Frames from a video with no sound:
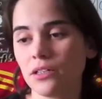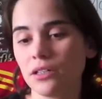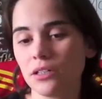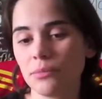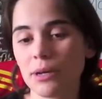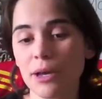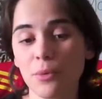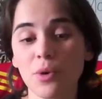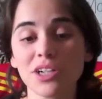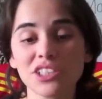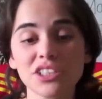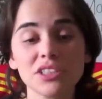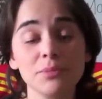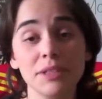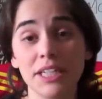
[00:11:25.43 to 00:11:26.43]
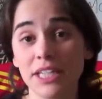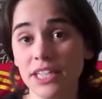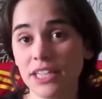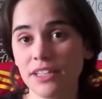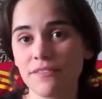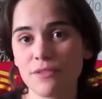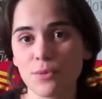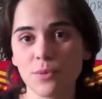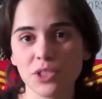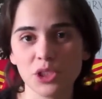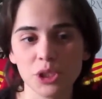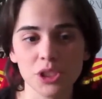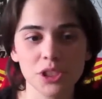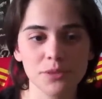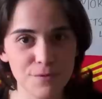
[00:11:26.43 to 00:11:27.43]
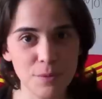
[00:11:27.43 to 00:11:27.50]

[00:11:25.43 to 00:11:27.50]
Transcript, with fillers: Um, I watched the beginning of The Witcher.